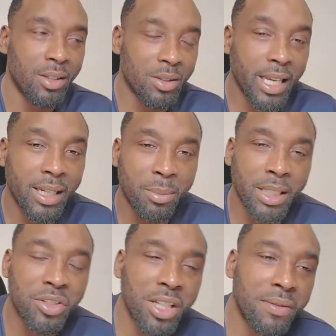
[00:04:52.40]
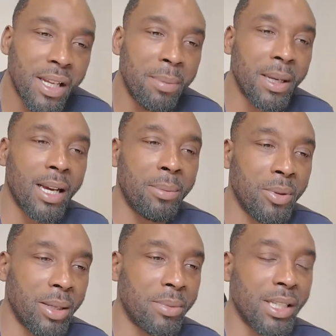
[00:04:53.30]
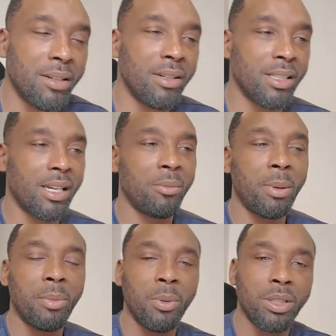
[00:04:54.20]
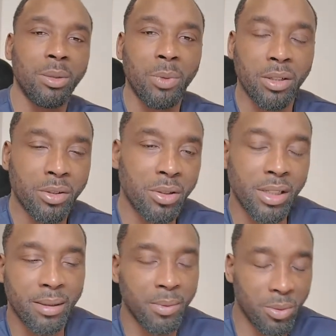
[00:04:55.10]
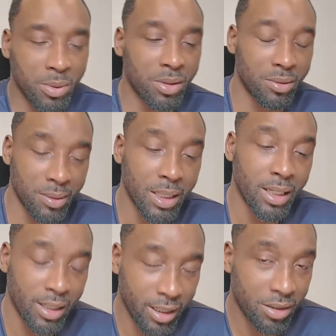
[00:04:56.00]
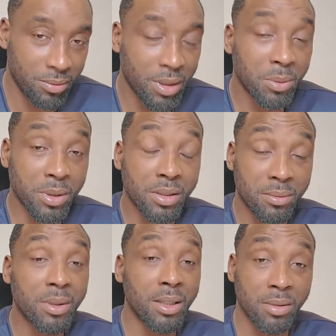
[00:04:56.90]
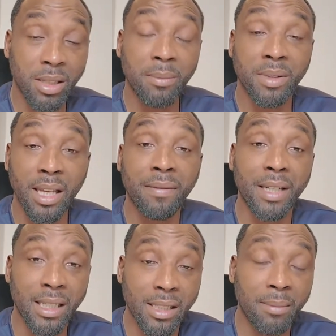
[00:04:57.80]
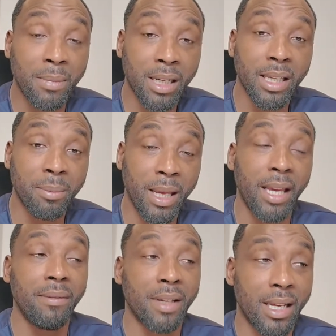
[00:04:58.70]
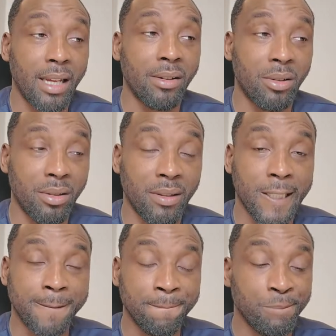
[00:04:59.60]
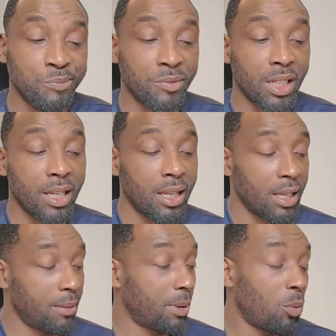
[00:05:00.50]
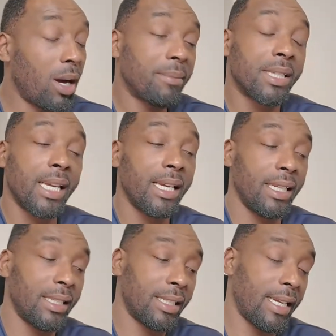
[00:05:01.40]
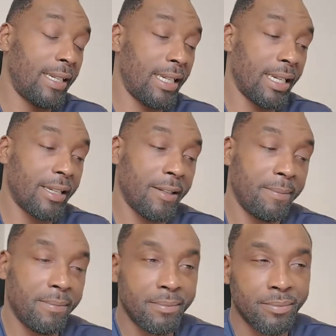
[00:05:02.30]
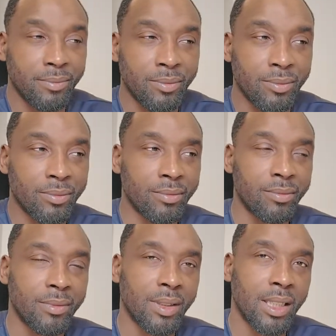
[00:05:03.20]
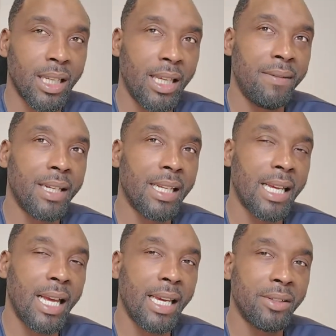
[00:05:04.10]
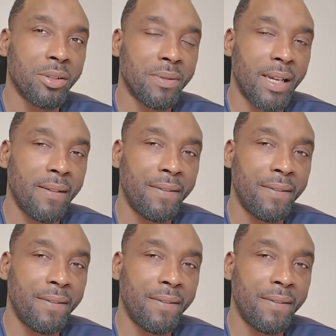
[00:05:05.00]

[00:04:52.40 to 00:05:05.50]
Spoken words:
he's getting a bit chiefed up in a couple of them series. I remember watching 1 or 2 of them. There was definitely some muggy behavior going on. But what I'm saying is that, like, even at that age of like